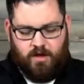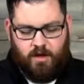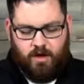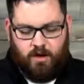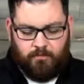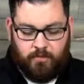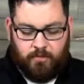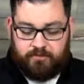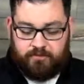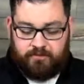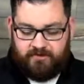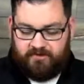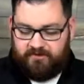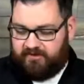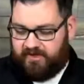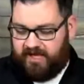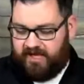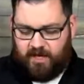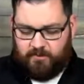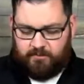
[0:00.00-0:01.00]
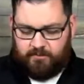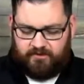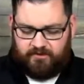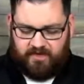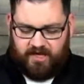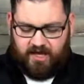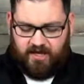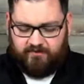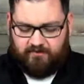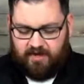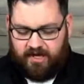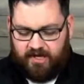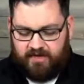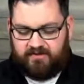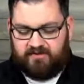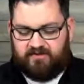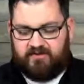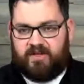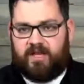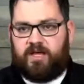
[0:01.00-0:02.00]
Both of these cameras have a
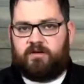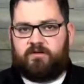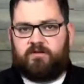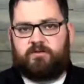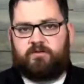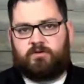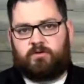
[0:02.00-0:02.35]
standard